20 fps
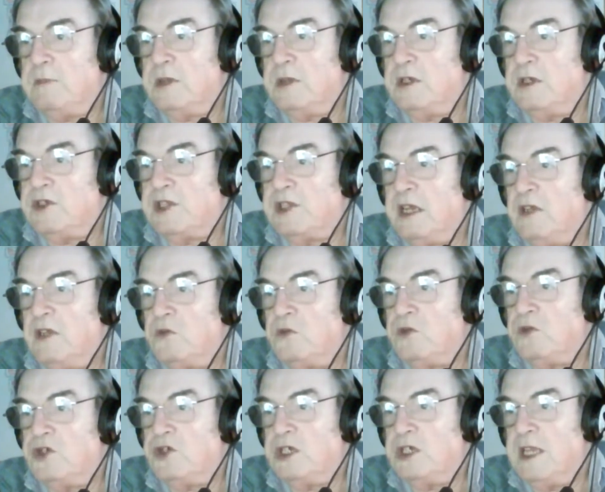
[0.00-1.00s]
Because they're
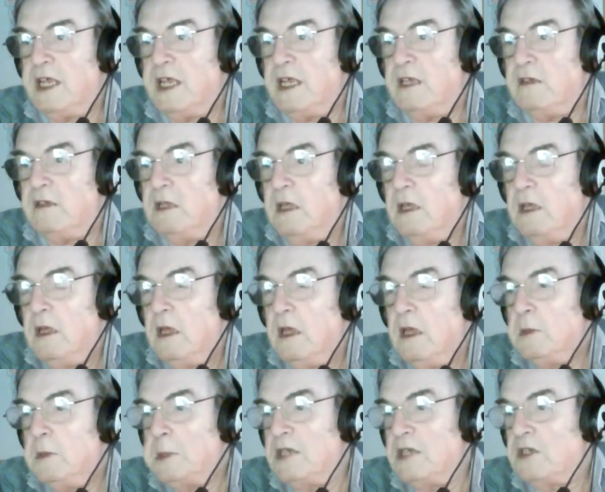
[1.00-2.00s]
launching their,
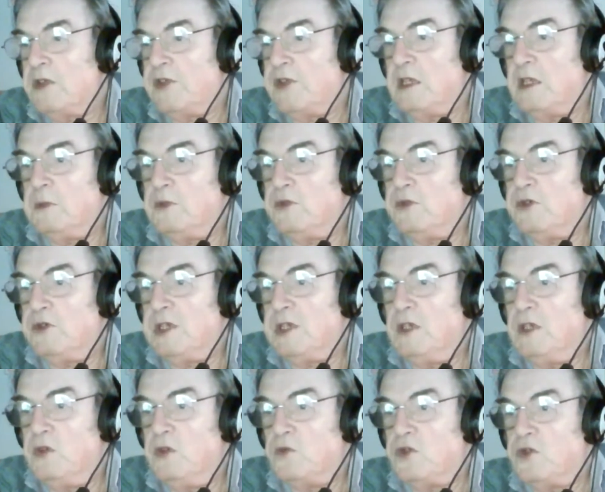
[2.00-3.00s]
in fact, I think they've already
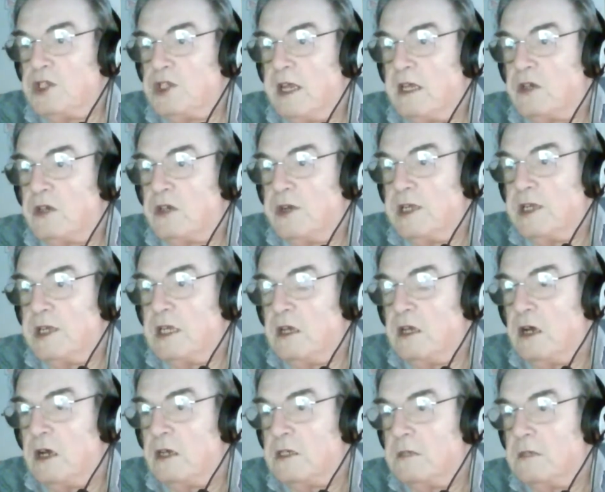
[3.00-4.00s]
launched their credit
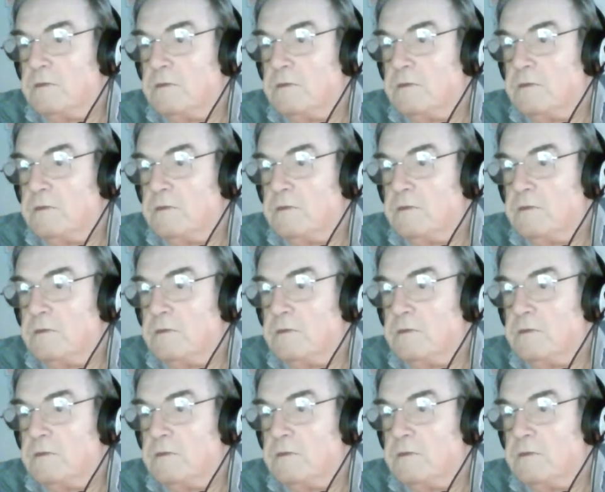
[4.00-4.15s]
card.